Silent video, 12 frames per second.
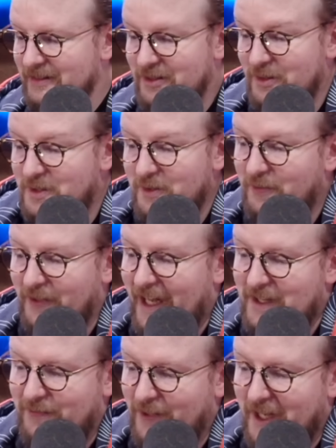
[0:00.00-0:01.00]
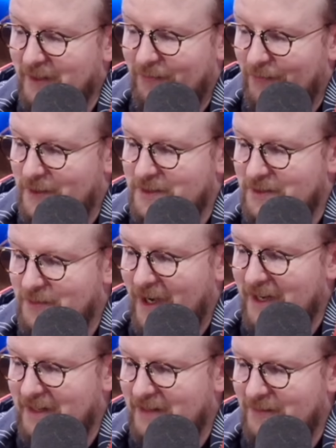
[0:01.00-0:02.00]
2/2 flash flying first
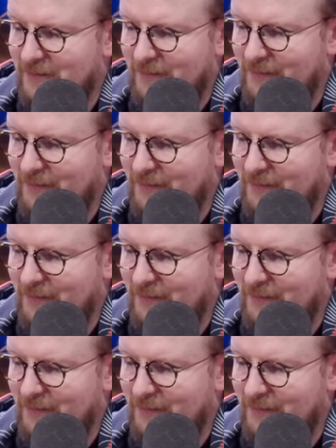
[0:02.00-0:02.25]
strike